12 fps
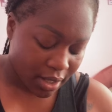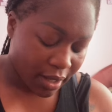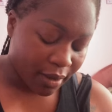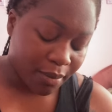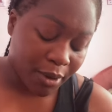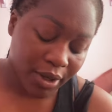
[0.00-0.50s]

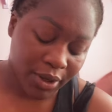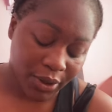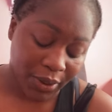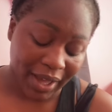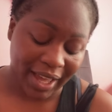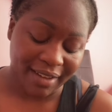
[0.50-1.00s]

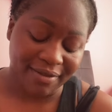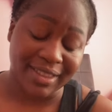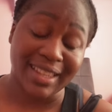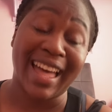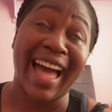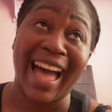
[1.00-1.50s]
Although I have
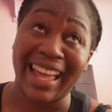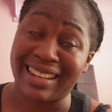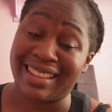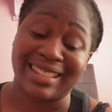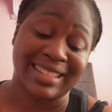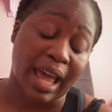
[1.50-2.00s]
had
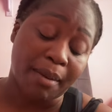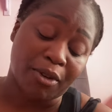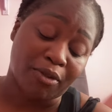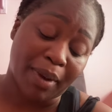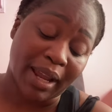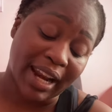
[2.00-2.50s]
the time
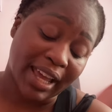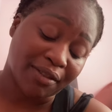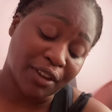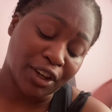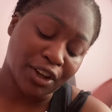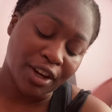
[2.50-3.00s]
of my life
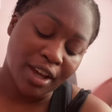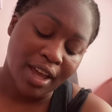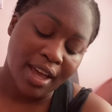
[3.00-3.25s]
here,